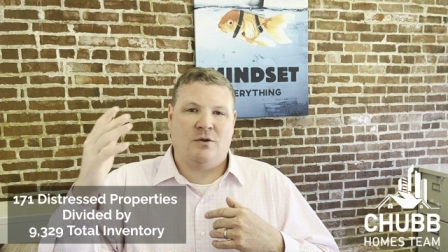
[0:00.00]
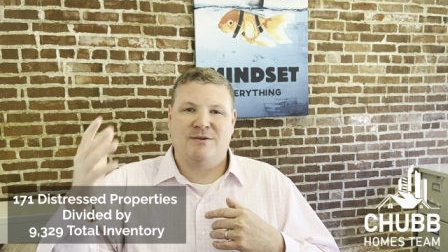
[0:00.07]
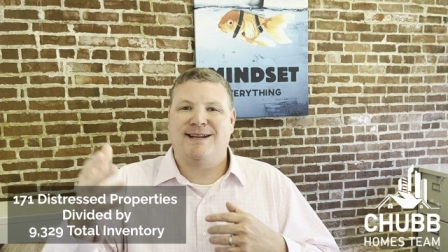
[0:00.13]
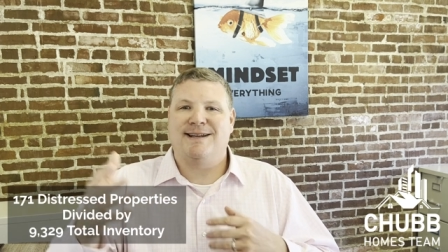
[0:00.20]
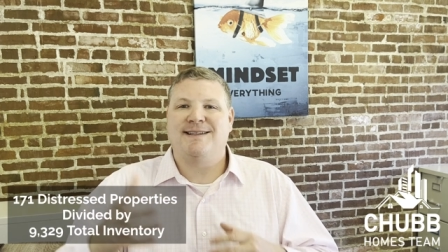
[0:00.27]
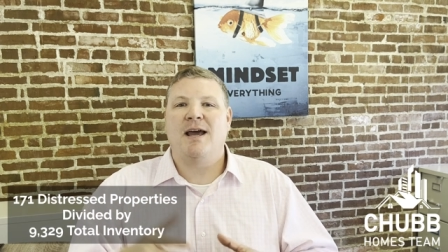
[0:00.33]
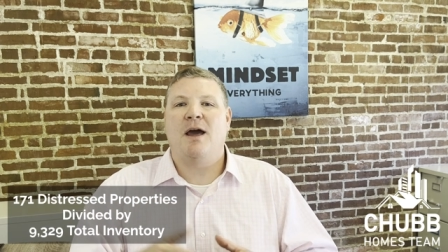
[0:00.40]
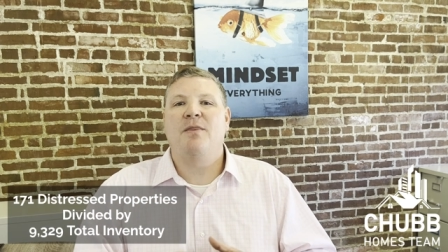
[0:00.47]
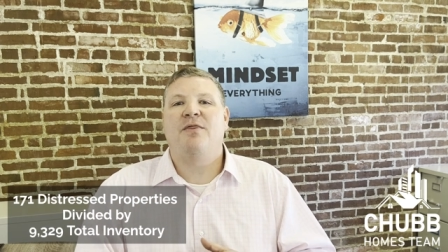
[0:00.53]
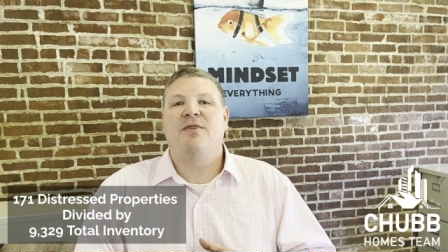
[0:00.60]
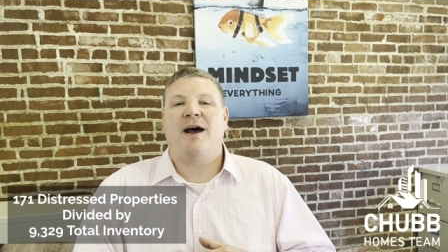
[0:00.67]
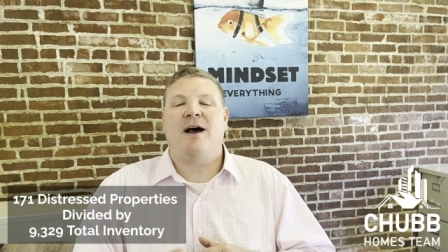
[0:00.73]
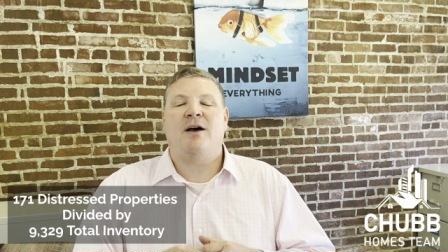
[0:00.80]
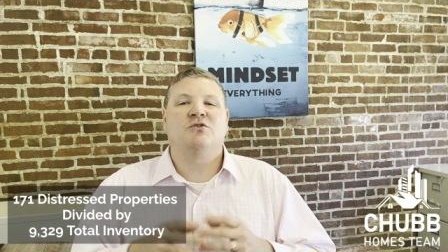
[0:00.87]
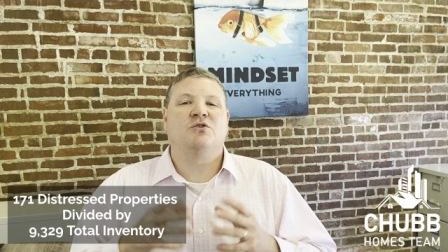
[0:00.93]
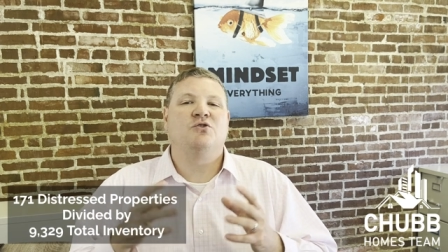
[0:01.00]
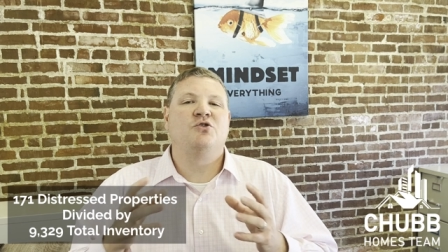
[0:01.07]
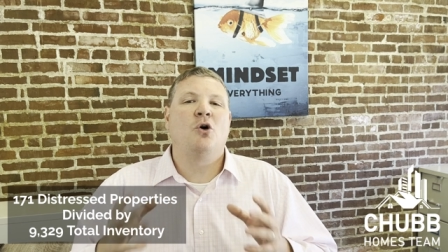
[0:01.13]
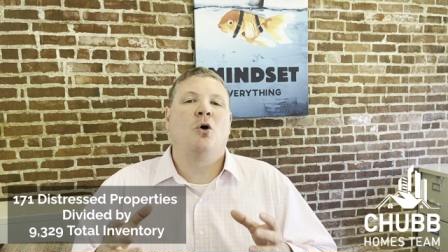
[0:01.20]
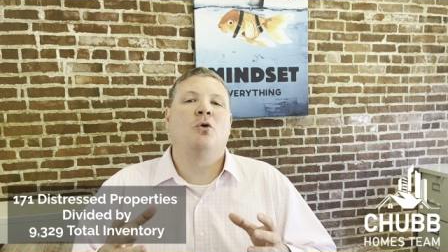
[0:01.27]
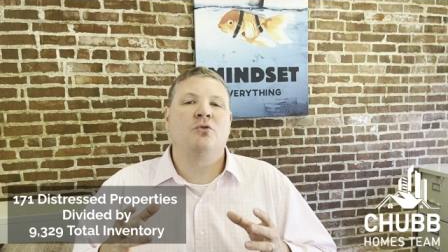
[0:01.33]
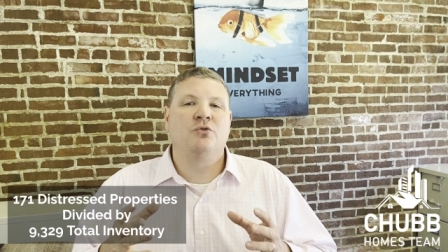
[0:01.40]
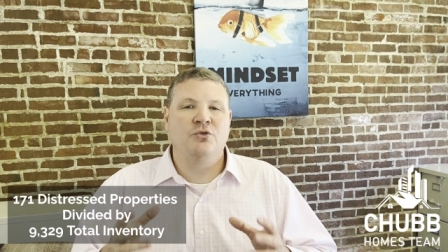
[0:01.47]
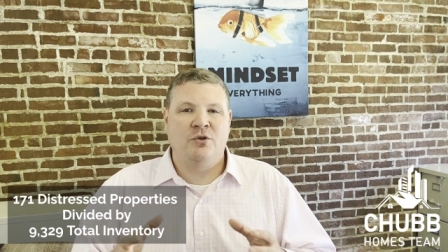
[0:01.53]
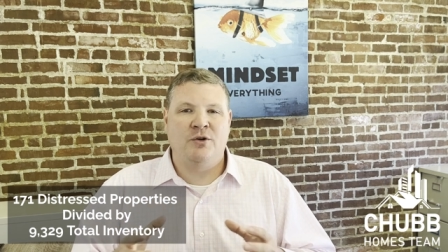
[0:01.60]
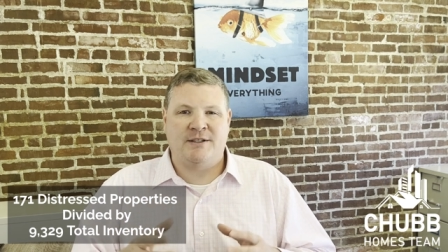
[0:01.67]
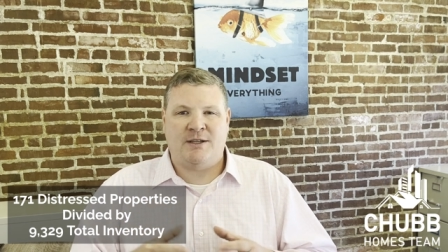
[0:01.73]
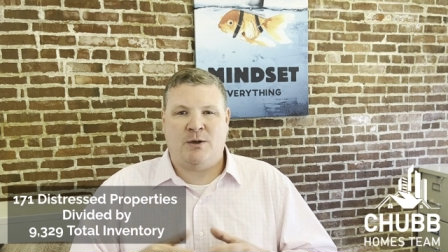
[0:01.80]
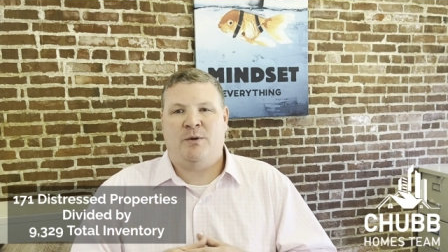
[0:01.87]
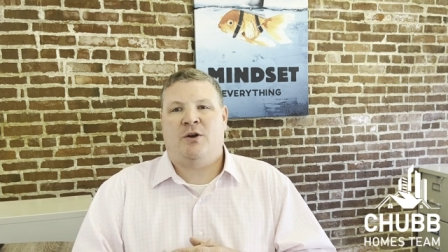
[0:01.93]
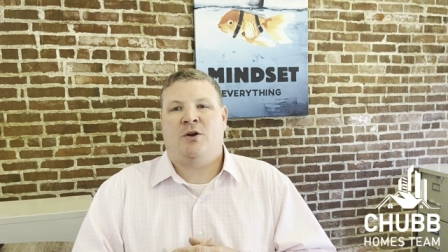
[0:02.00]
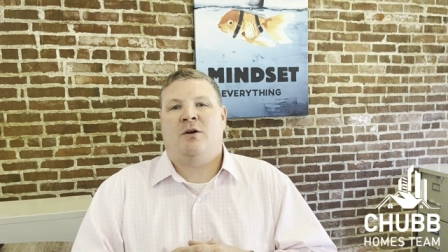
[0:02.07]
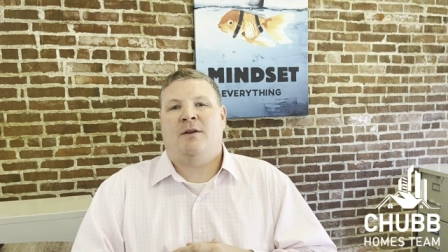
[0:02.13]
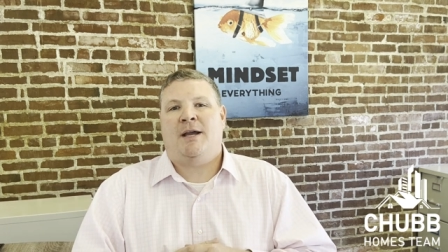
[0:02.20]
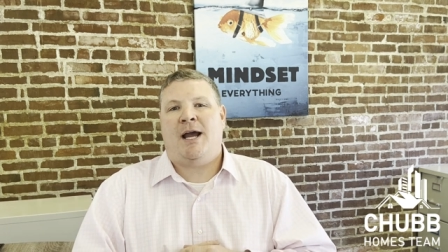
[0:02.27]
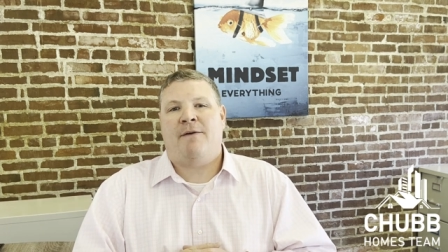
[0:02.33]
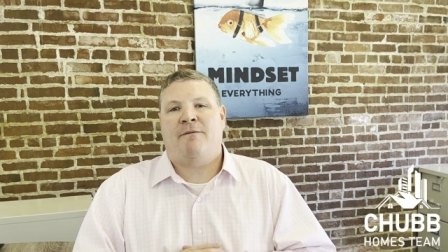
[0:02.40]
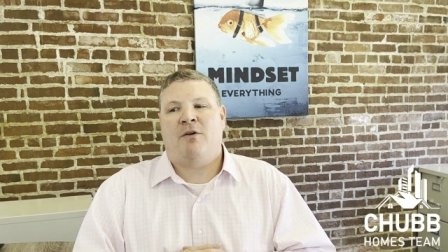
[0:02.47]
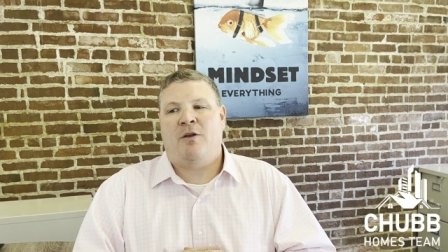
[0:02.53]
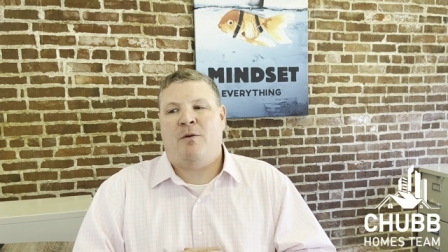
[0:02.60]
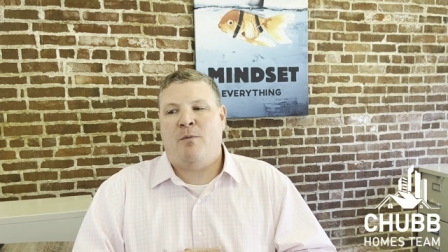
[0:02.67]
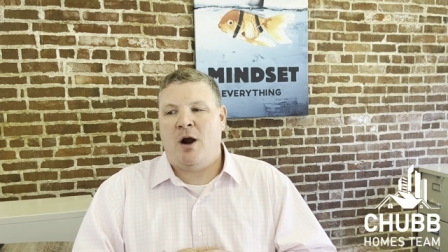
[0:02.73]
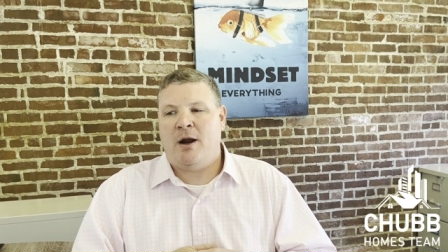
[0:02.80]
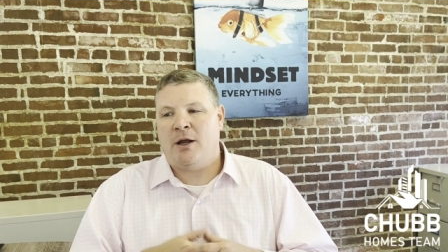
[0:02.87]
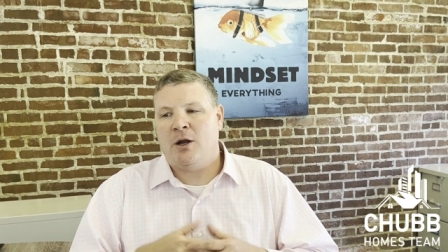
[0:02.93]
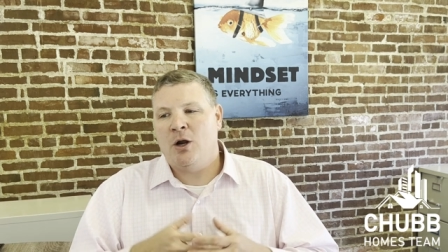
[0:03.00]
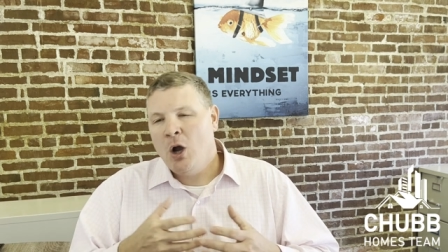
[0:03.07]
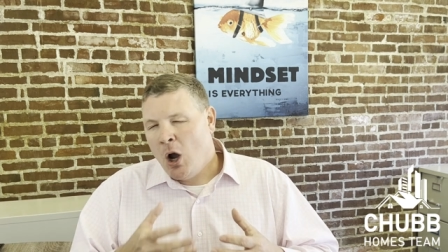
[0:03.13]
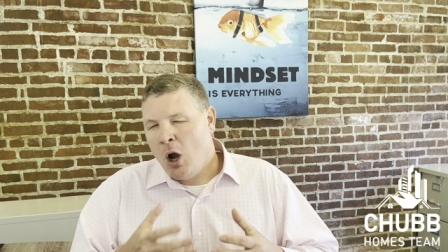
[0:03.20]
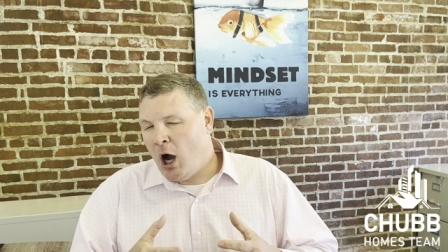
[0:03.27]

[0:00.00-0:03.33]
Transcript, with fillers: close to 10,000 total units that we currently have on the market,